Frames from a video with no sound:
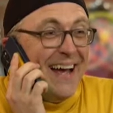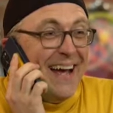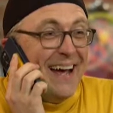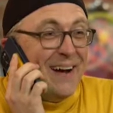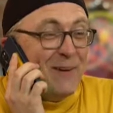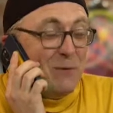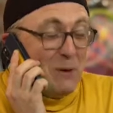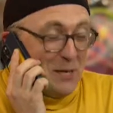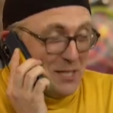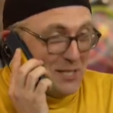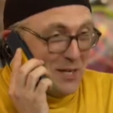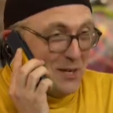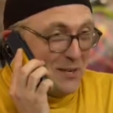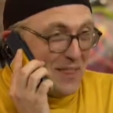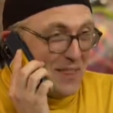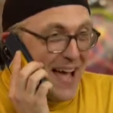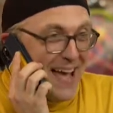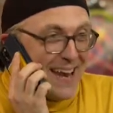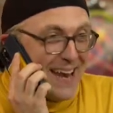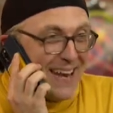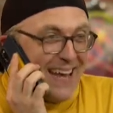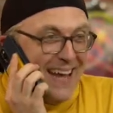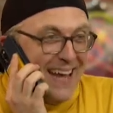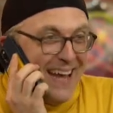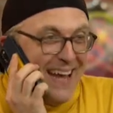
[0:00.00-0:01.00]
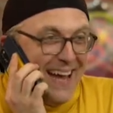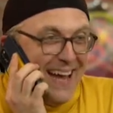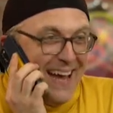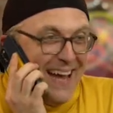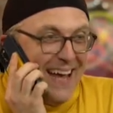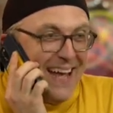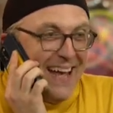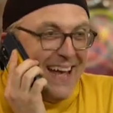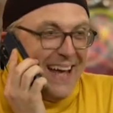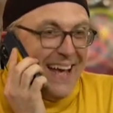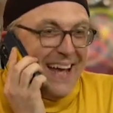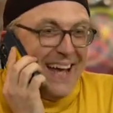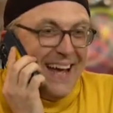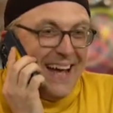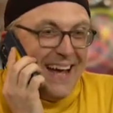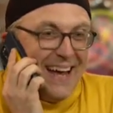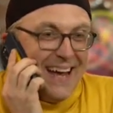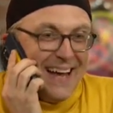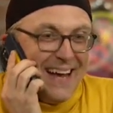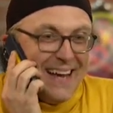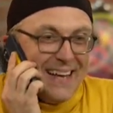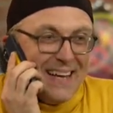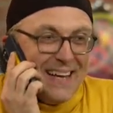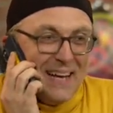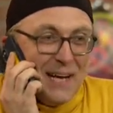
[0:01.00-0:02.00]
We'll do that.
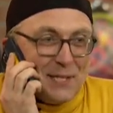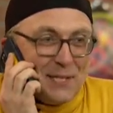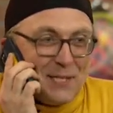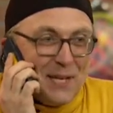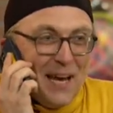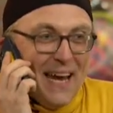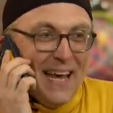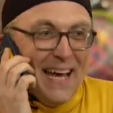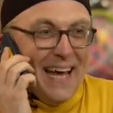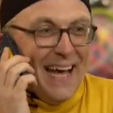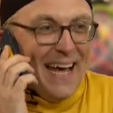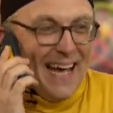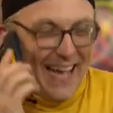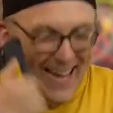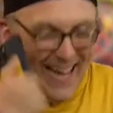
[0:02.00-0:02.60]
See ya.